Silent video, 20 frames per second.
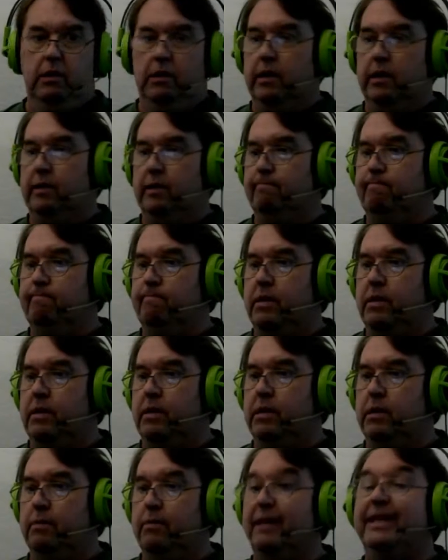one.
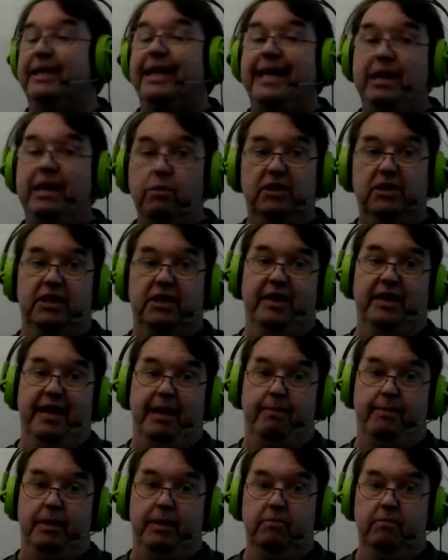But he was
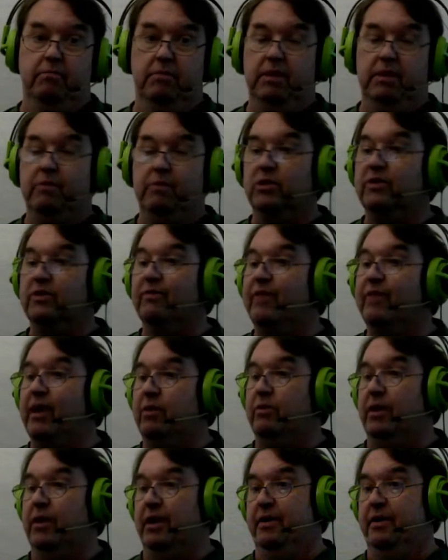unhappy. He was
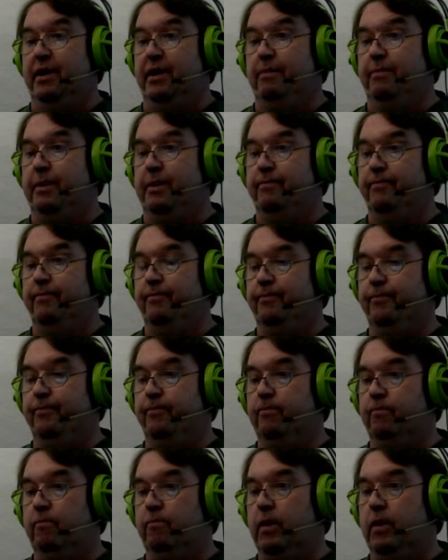very unhappy.
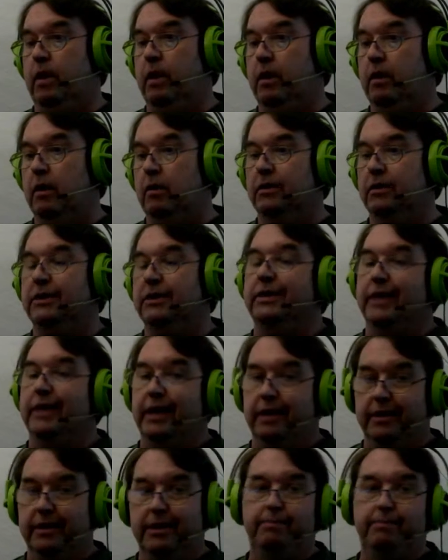
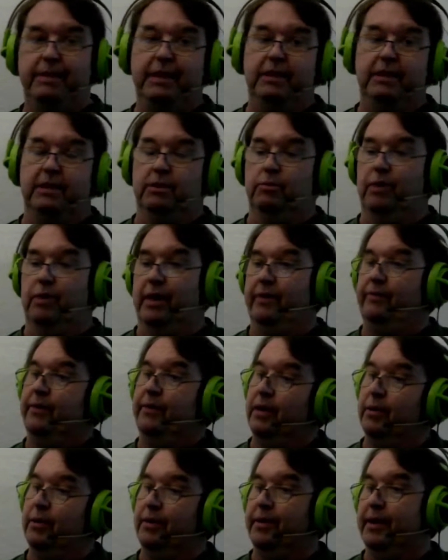Still, he beat his wife
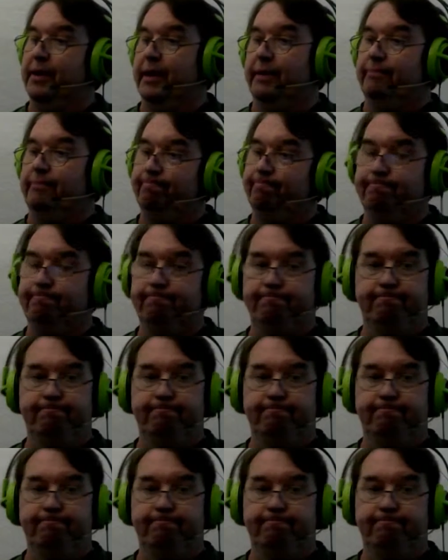now and then.